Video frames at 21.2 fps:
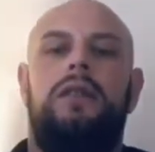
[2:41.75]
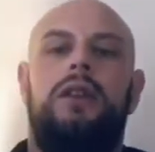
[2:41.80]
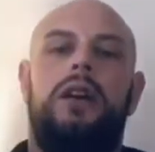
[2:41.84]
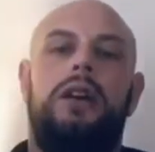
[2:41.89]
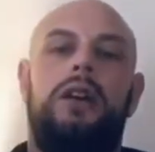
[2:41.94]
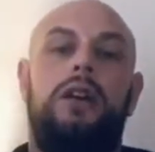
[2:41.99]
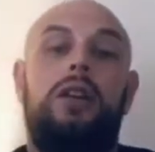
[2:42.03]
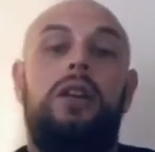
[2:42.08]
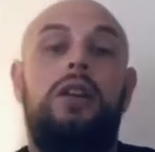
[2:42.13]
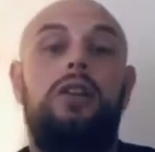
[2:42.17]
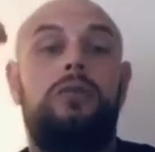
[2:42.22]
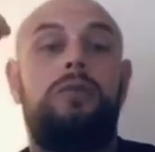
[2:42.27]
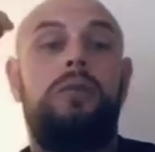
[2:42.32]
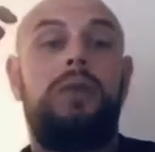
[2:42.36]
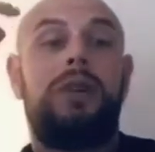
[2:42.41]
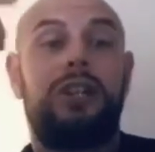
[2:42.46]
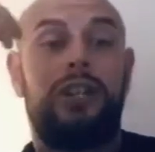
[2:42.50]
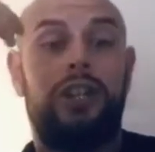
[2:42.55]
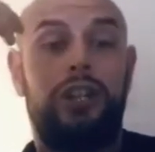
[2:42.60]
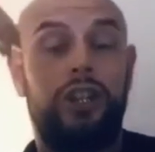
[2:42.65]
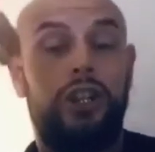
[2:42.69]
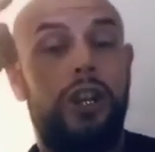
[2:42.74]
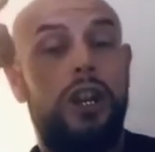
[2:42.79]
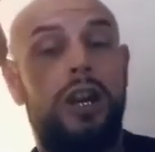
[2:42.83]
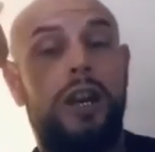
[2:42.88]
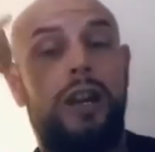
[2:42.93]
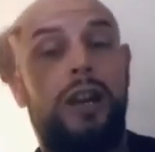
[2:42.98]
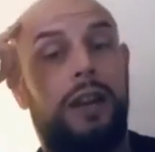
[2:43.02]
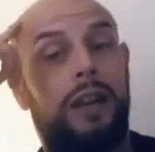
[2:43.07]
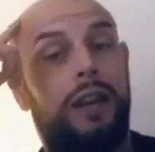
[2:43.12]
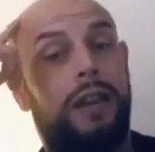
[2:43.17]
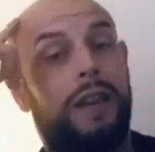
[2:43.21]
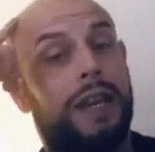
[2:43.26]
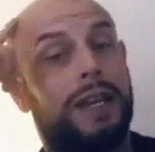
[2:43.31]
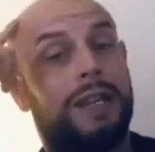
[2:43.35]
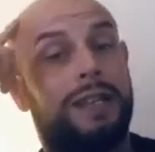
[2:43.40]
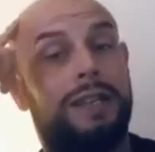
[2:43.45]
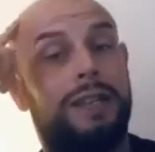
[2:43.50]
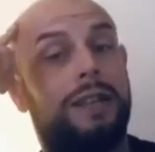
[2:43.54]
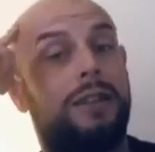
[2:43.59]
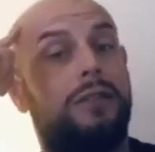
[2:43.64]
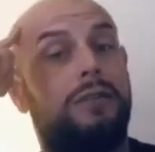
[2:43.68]
I'd have lost my shit in
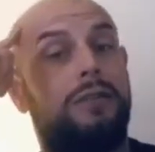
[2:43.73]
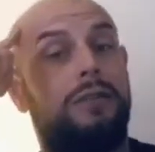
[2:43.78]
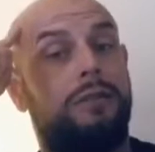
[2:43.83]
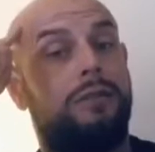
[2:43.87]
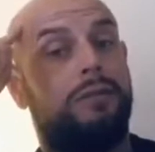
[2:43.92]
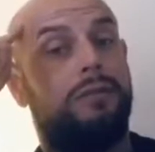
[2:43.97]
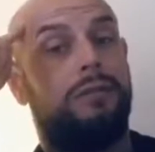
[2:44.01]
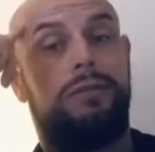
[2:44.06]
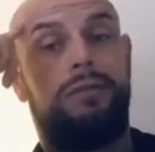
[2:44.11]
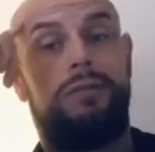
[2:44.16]
that cell.